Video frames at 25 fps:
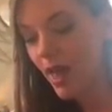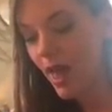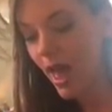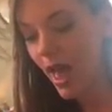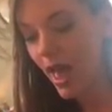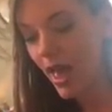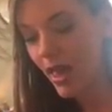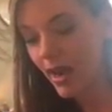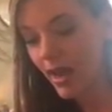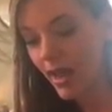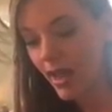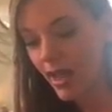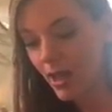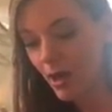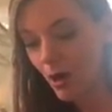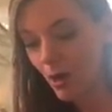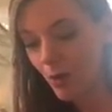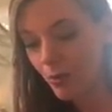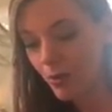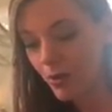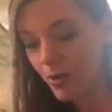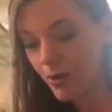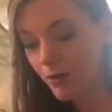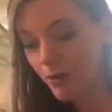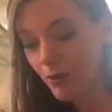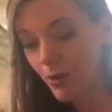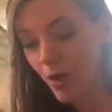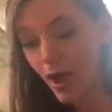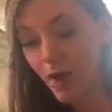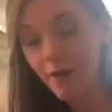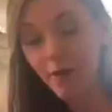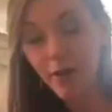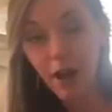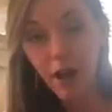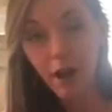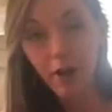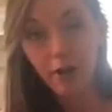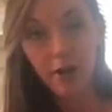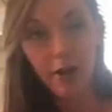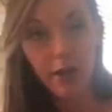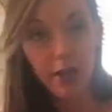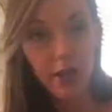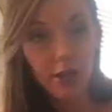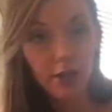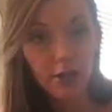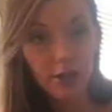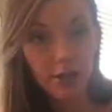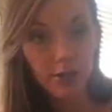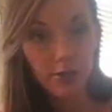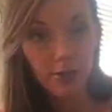And I hope that if you haven't already,
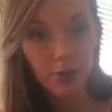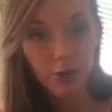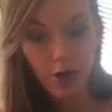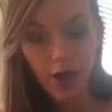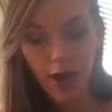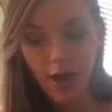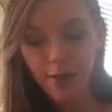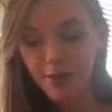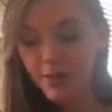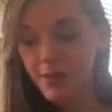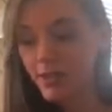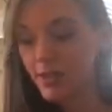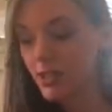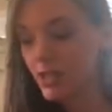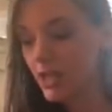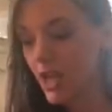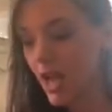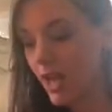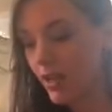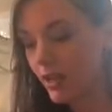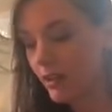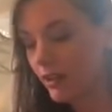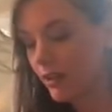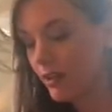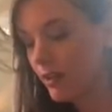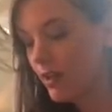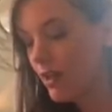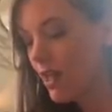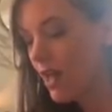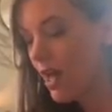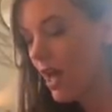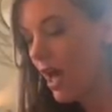you'll subscribe to the channel.